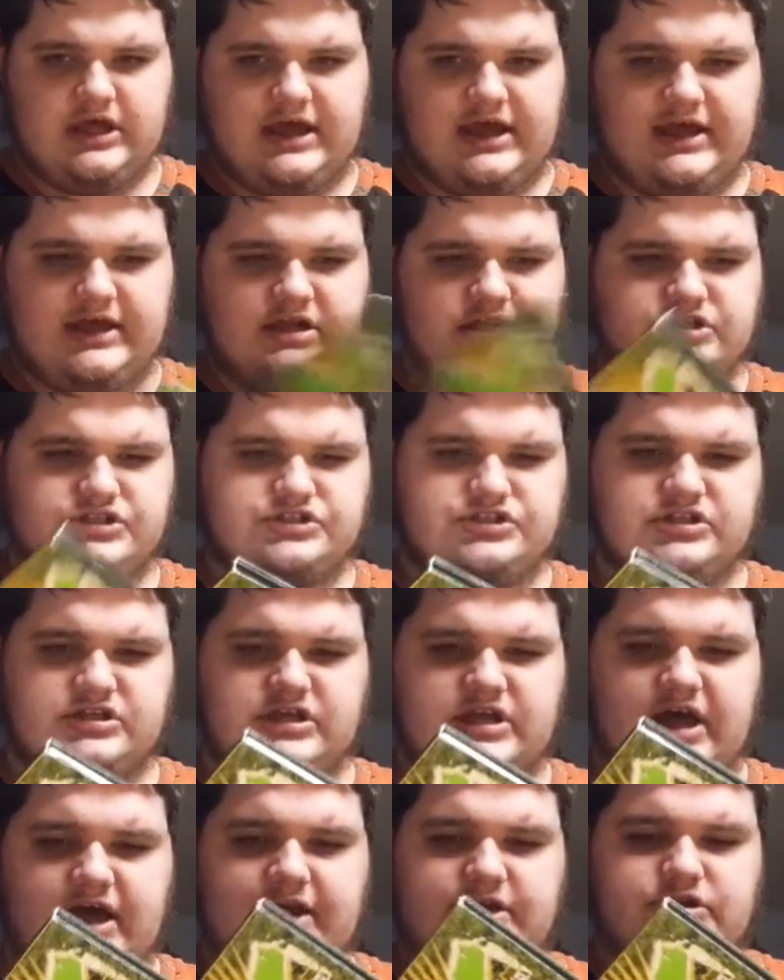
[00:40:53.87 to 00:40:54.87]

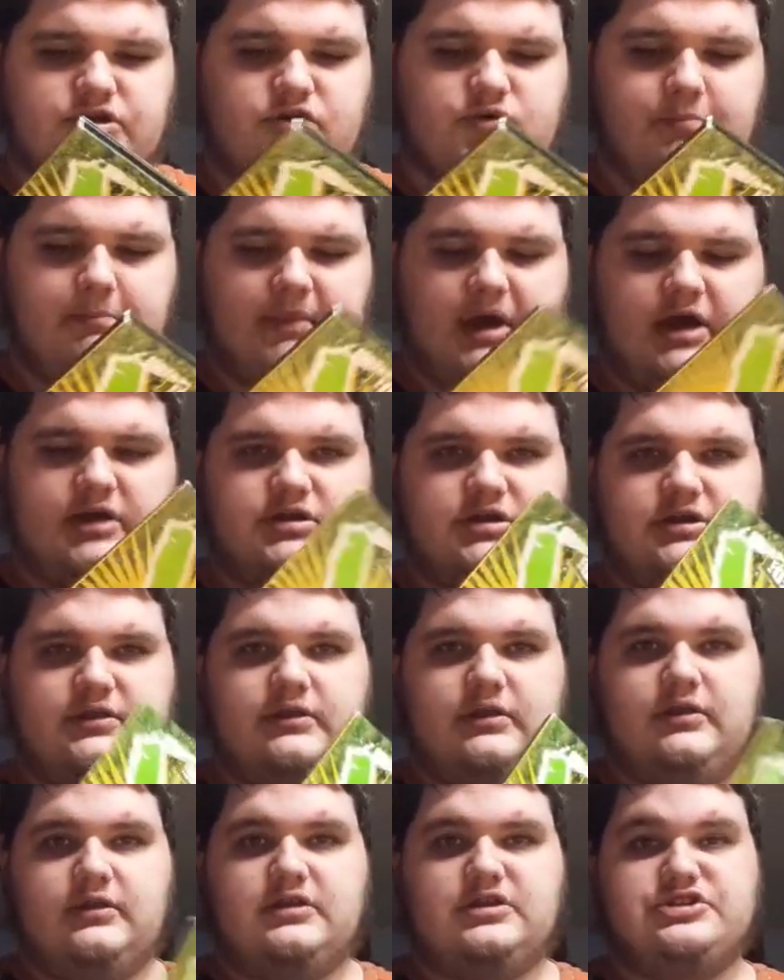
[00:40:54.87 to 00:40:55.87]
Honestly, I don't mind
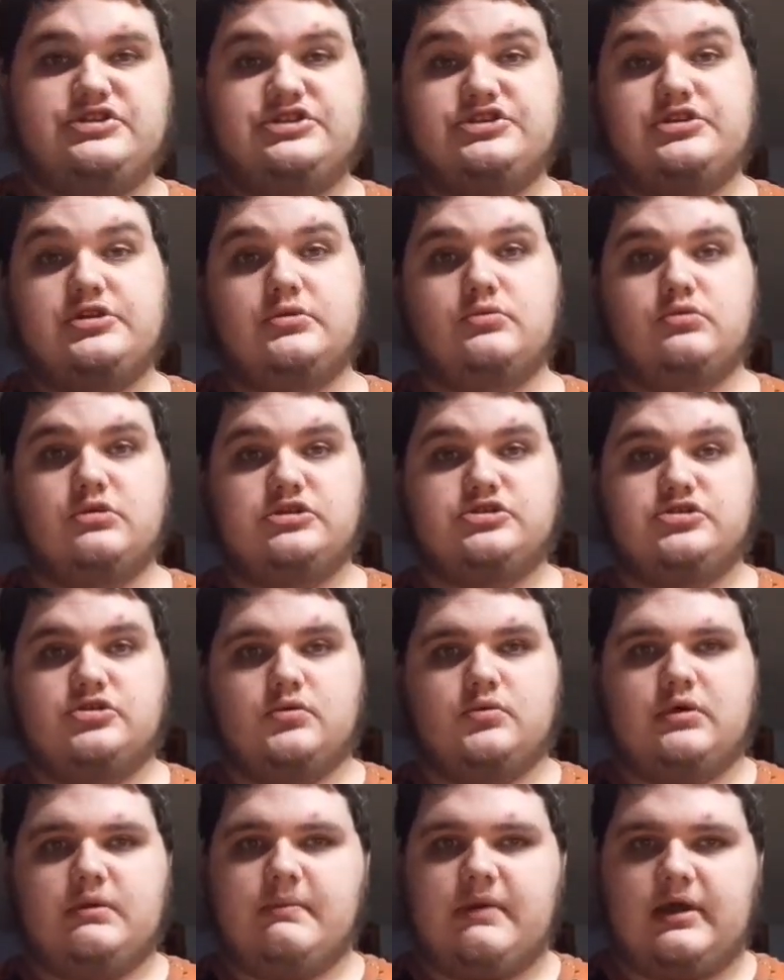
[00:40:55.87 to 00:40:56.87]
it. This is the
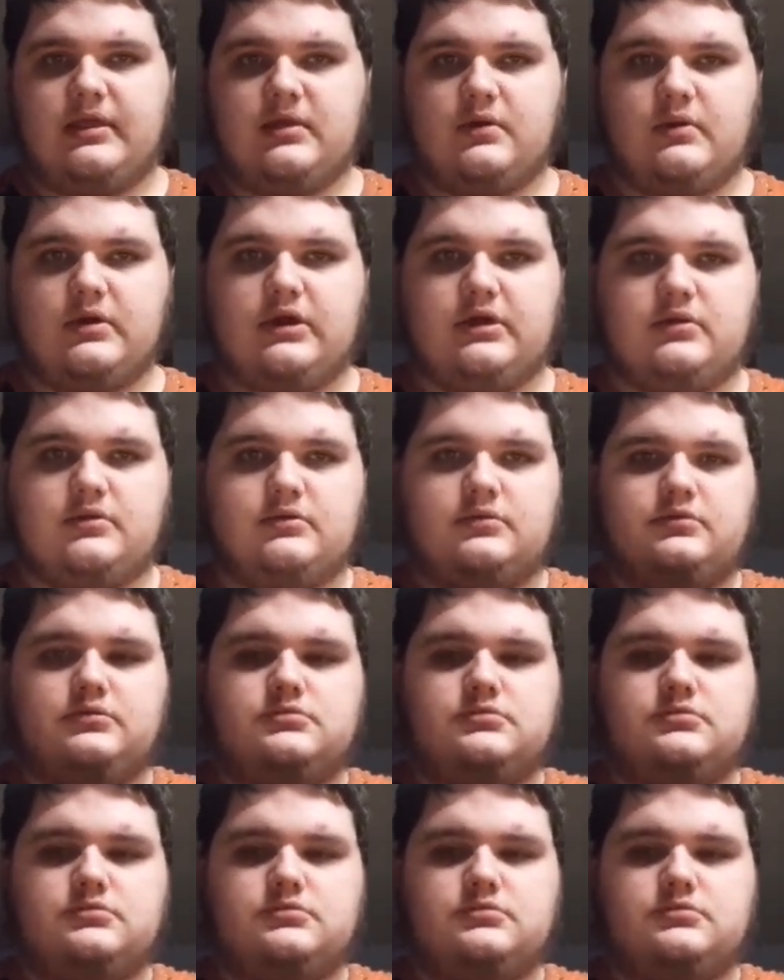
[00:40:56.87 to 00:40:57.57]
original one, by the way.